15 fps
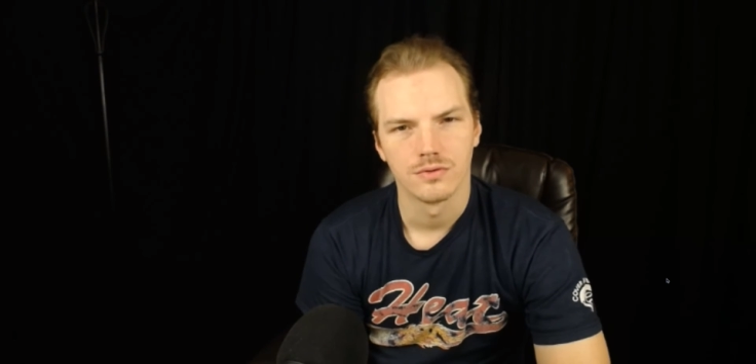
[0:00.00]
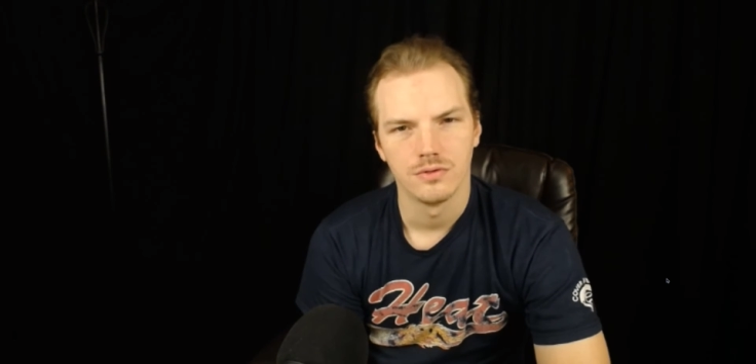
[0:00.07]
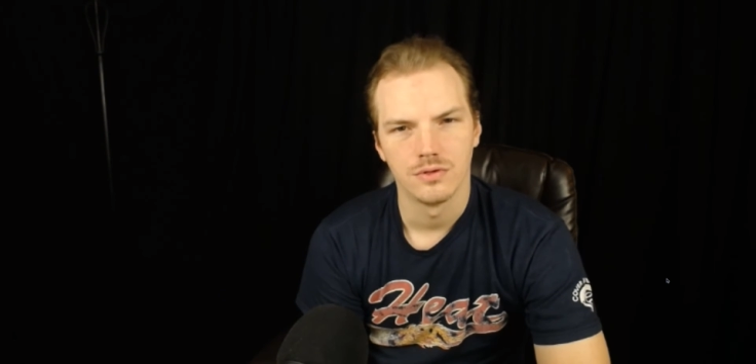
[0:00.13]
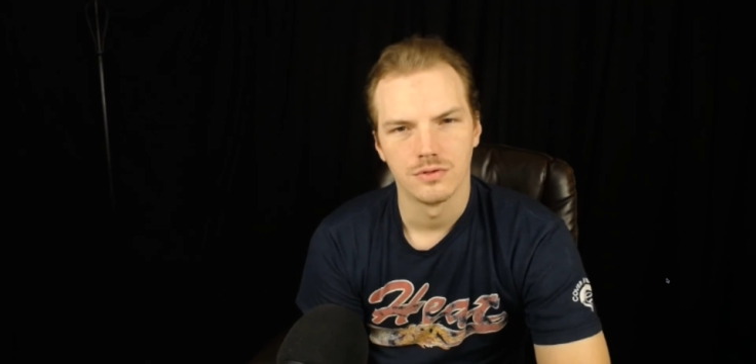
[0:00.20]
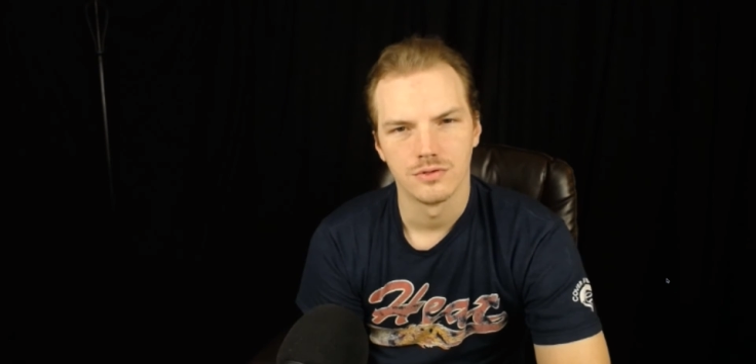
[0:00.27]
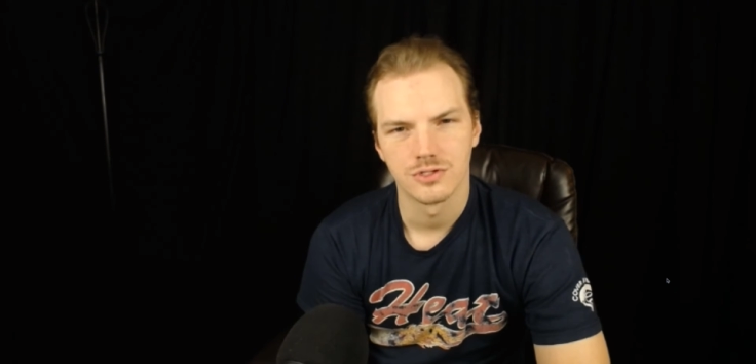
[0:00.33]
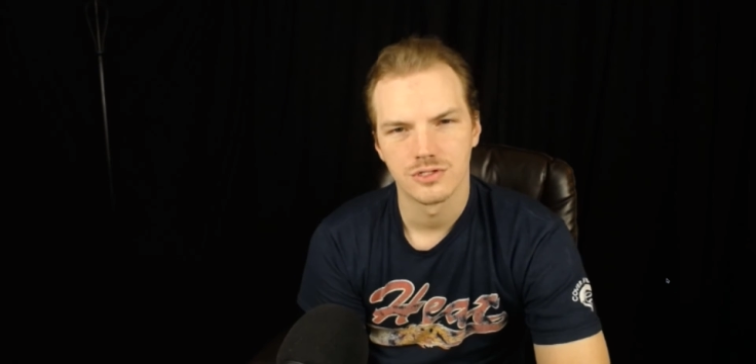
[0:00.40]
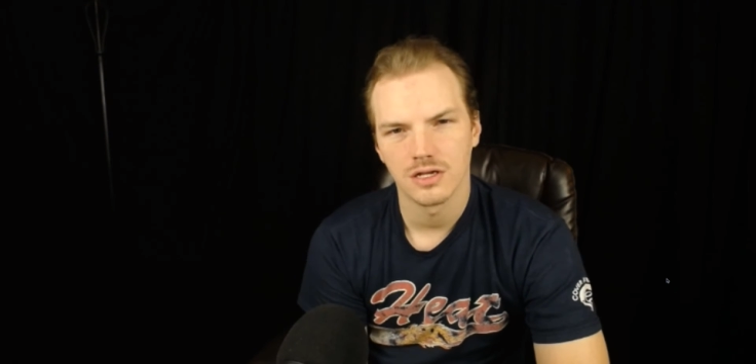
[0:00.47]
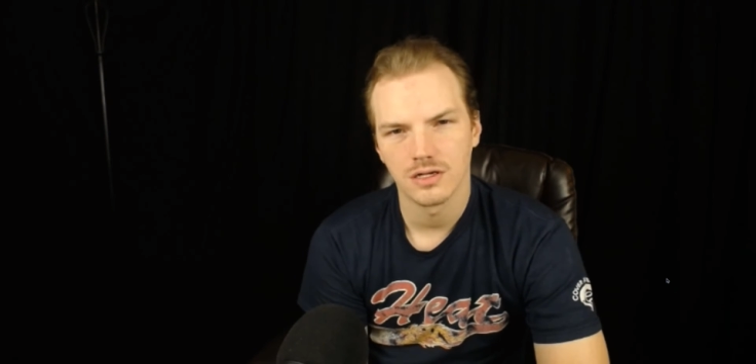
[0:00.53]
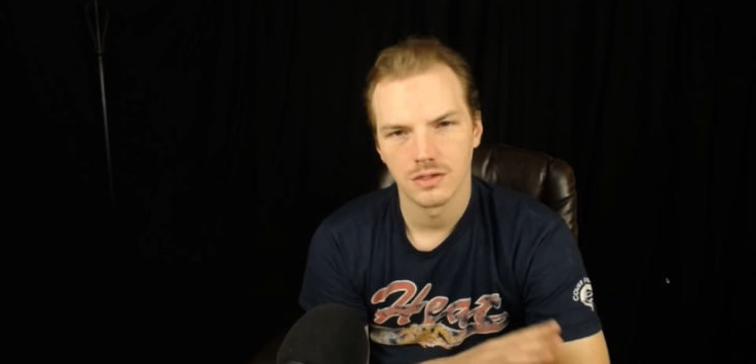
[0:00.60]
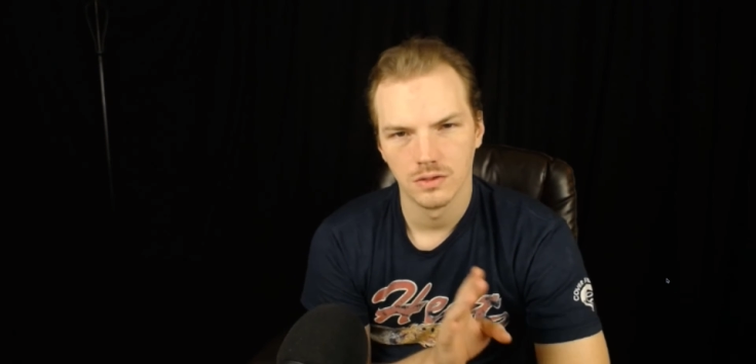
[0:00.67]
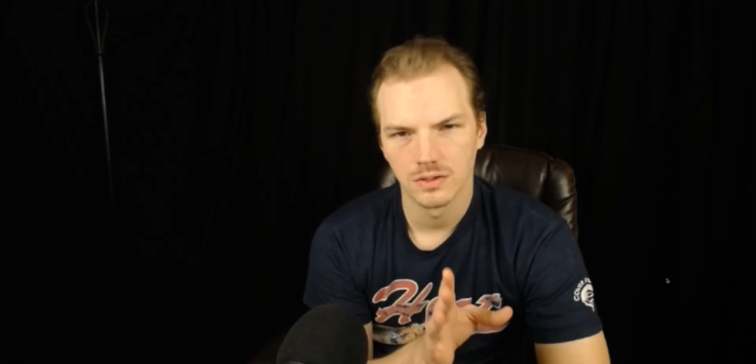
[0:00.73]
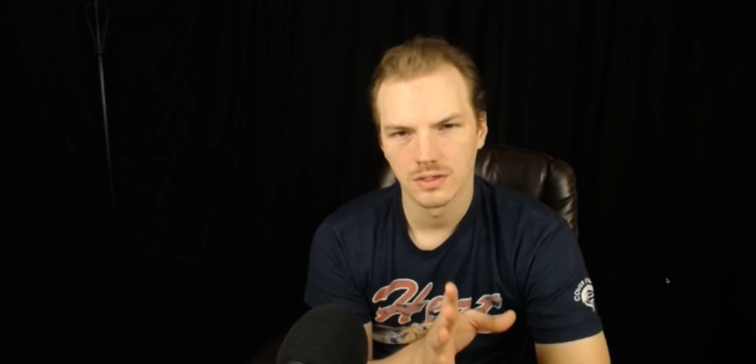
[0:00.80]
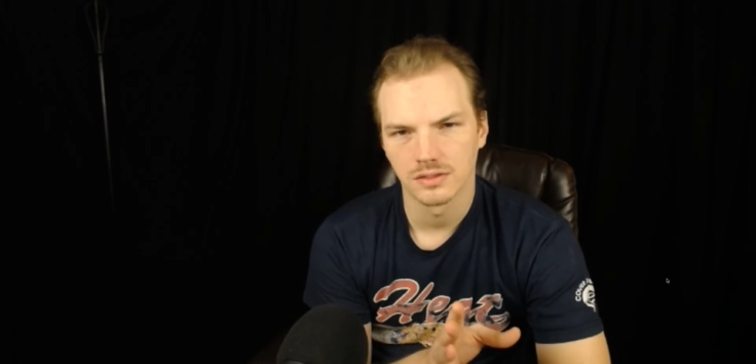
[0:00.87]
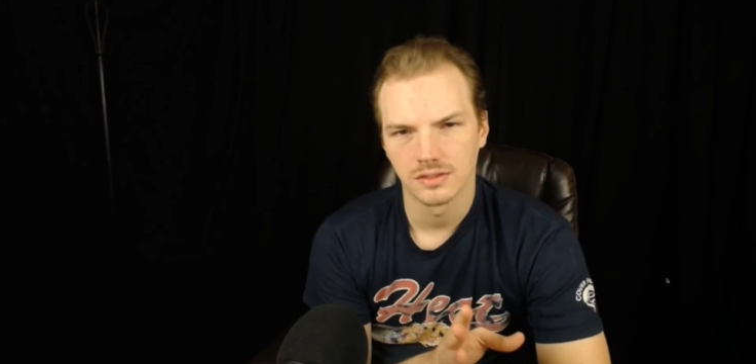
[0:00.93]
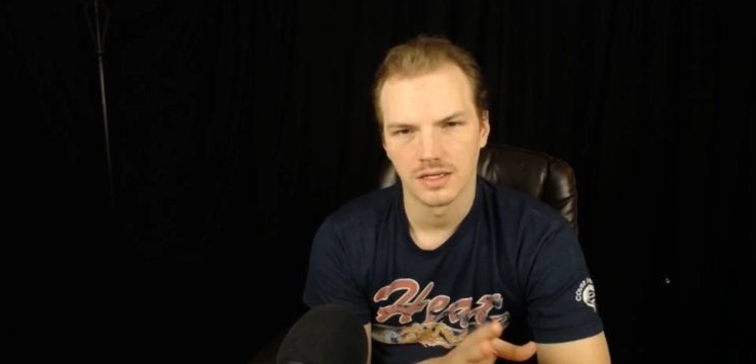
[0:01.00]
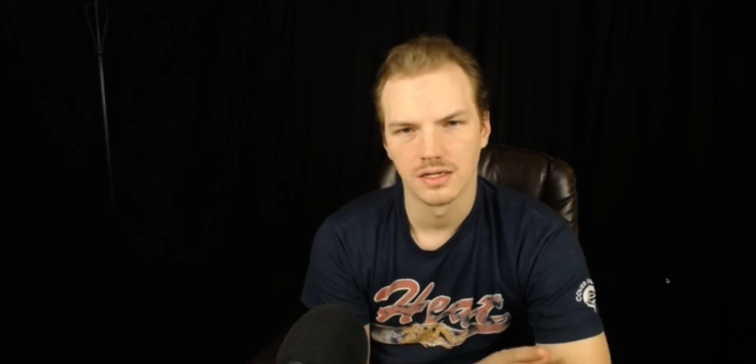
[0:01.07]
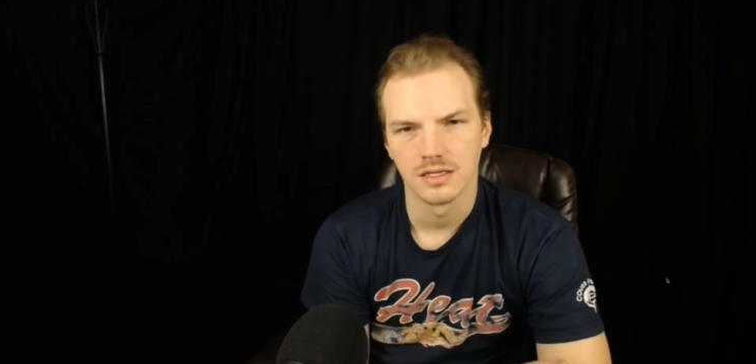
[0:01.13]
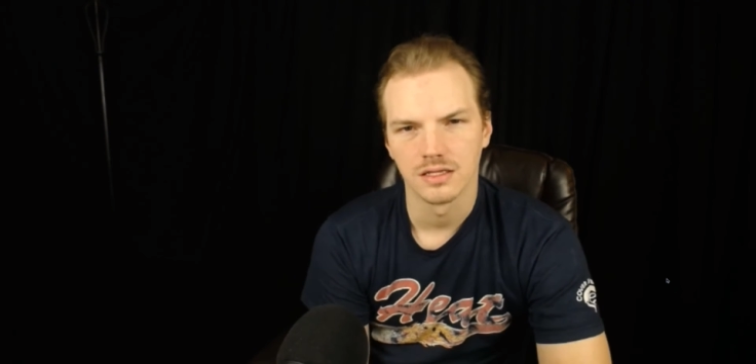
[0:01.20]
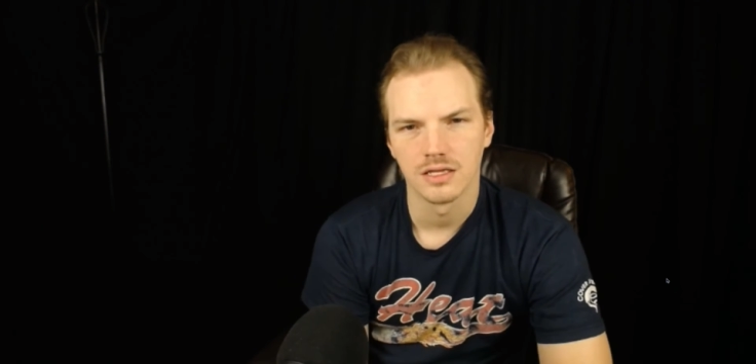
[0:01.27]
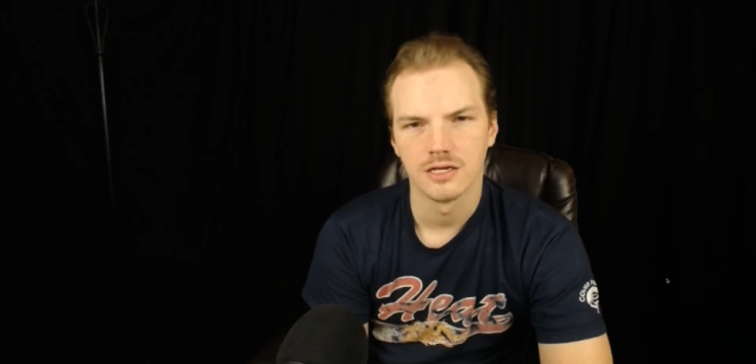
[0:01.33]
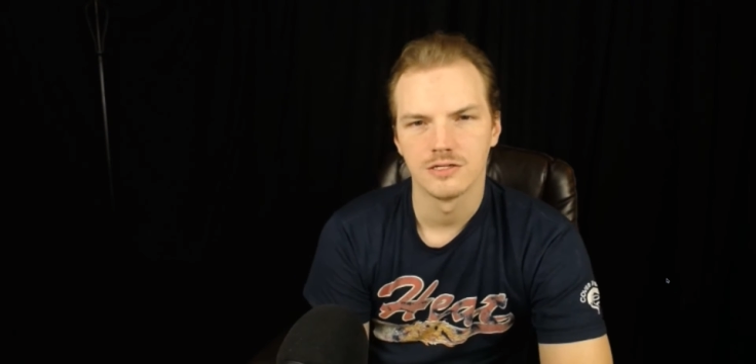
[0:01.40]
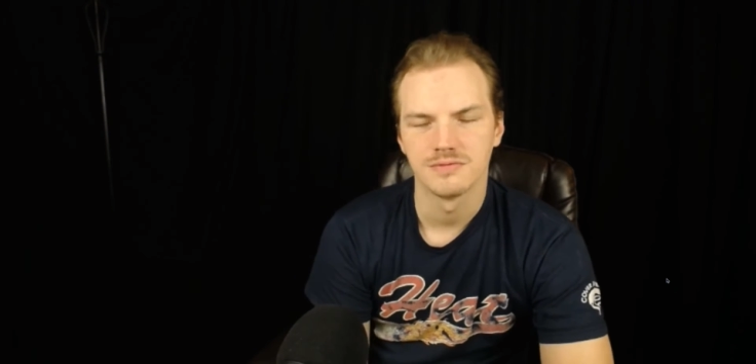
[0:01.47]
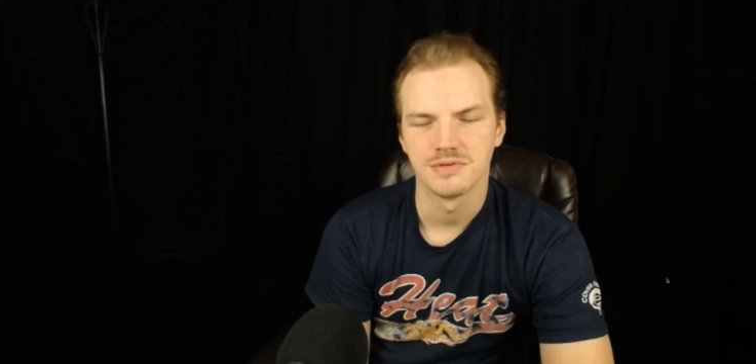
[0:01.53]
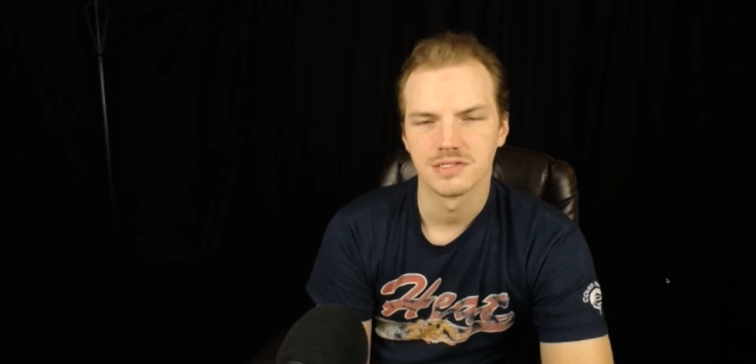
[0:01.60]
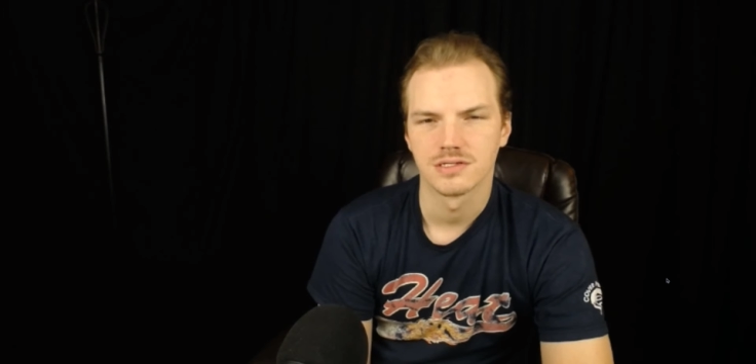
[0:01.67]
Just take a look at that engagement